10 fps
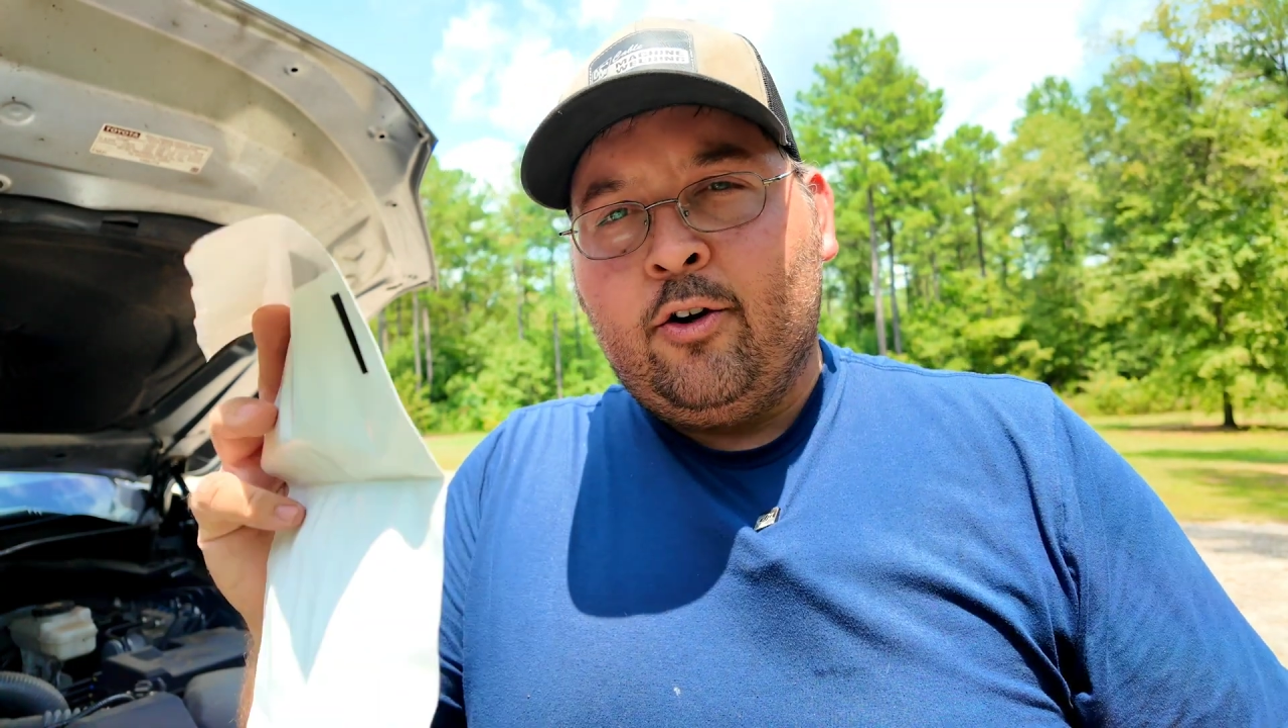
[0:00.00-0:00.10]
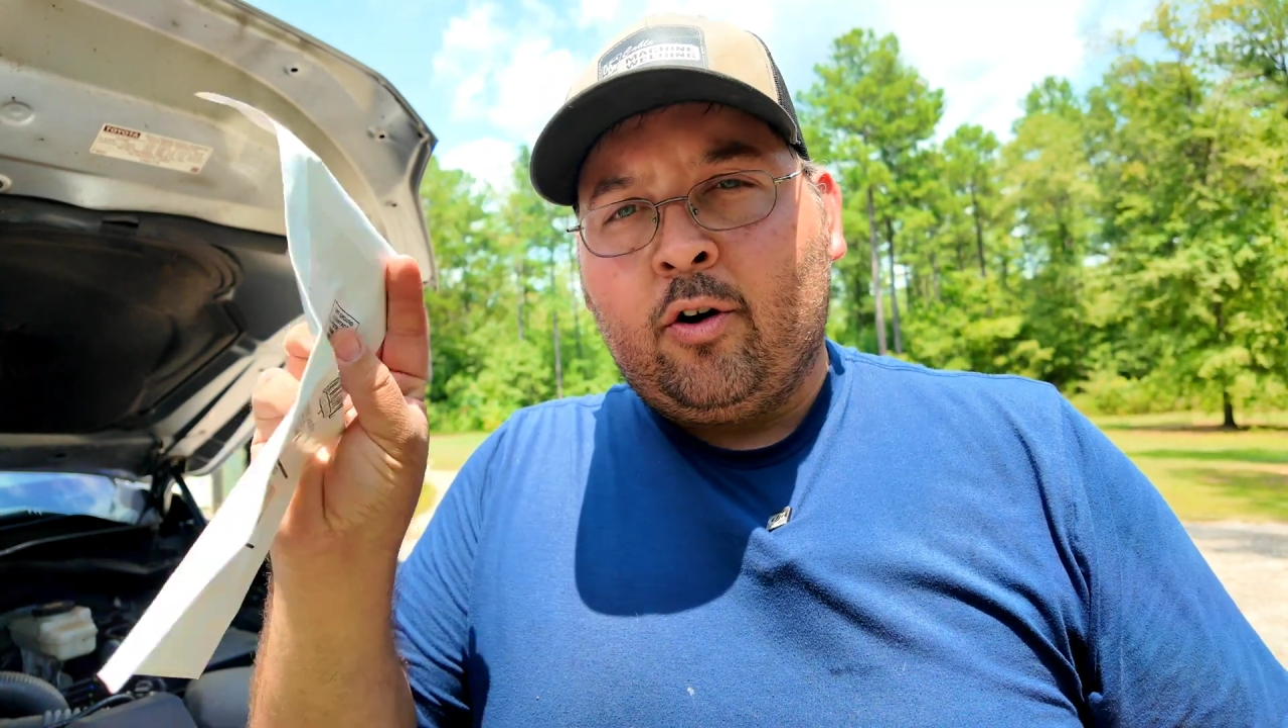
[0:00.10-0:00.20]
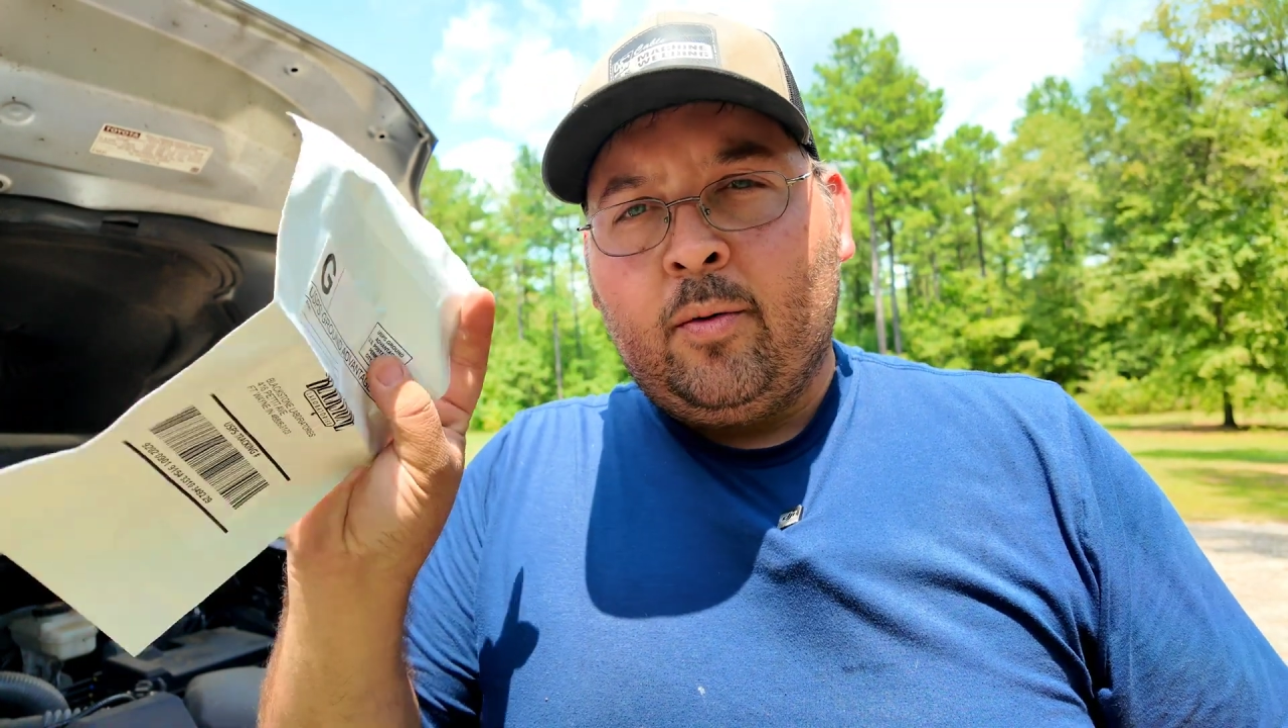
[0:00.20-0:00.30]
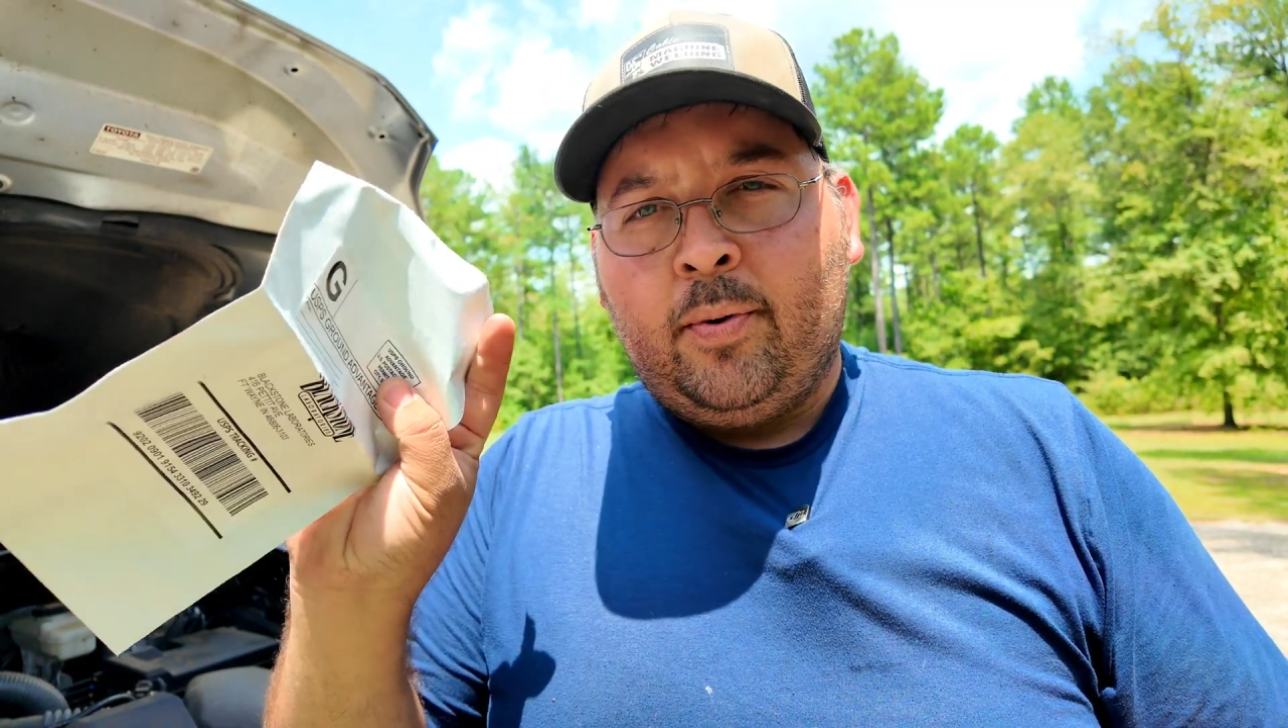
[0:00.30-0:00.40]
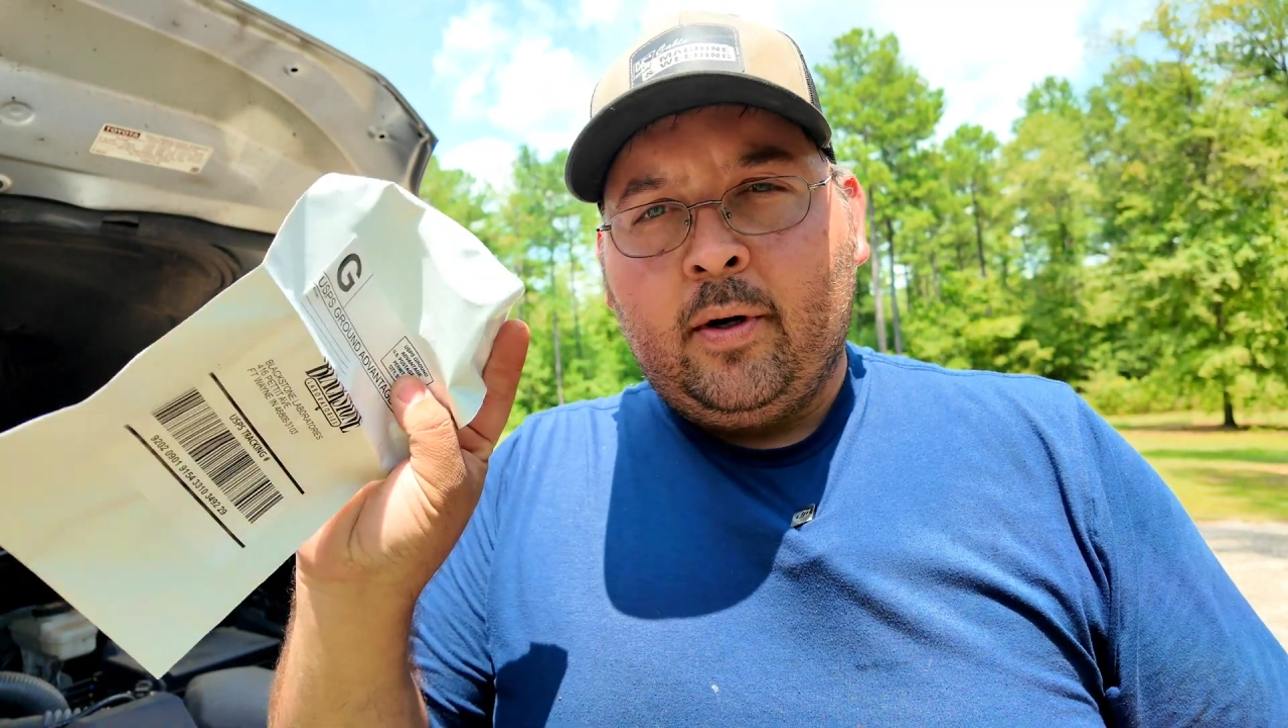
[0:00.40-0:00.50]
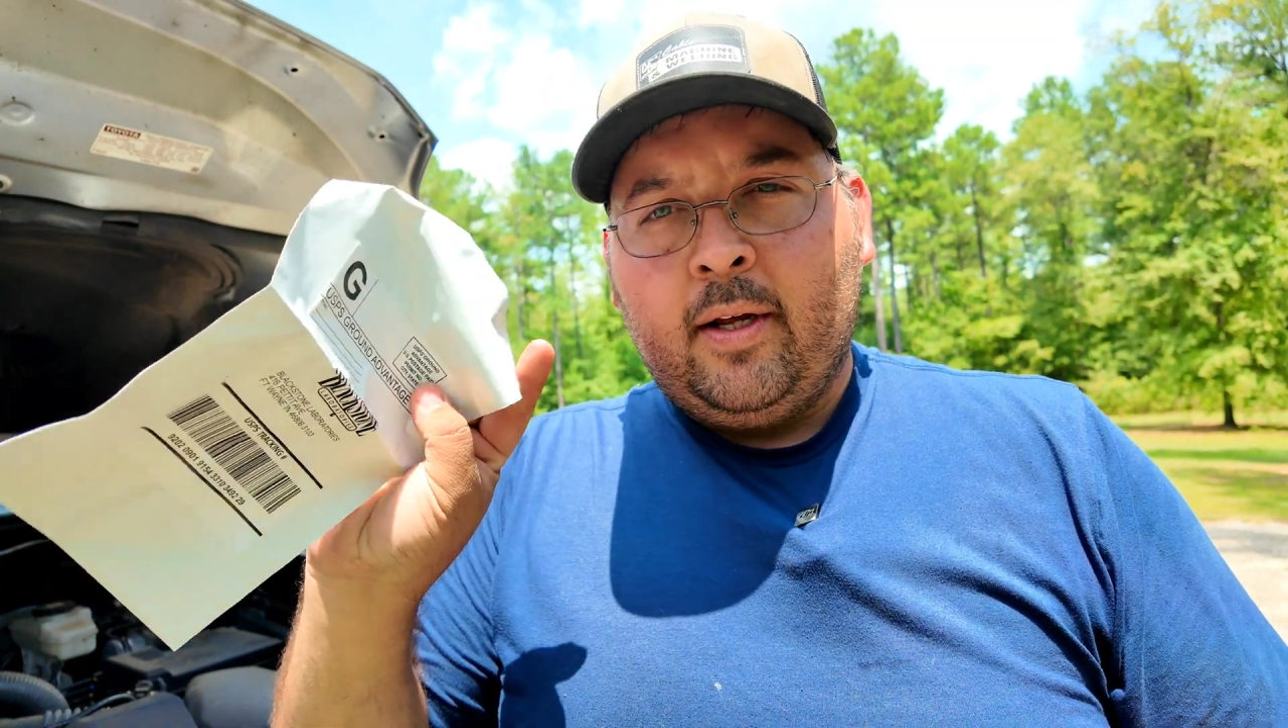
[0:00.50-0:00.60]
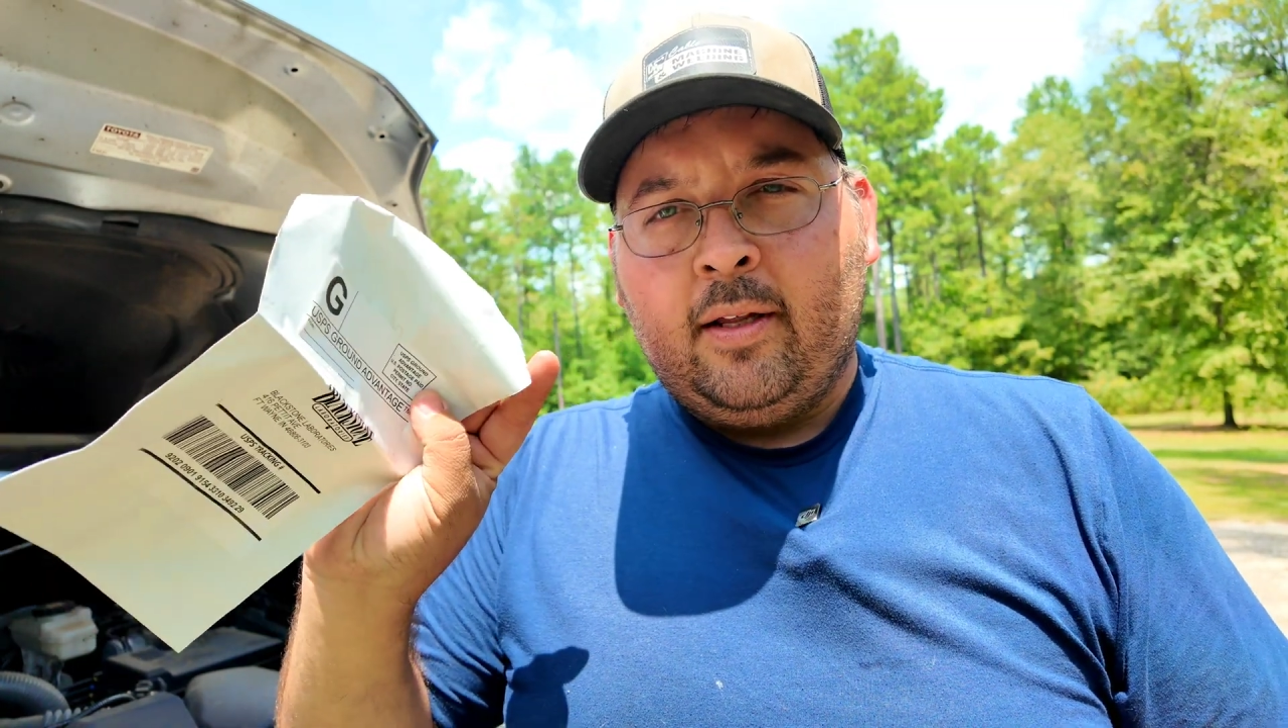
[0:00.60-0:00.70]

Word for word: and you're going to put it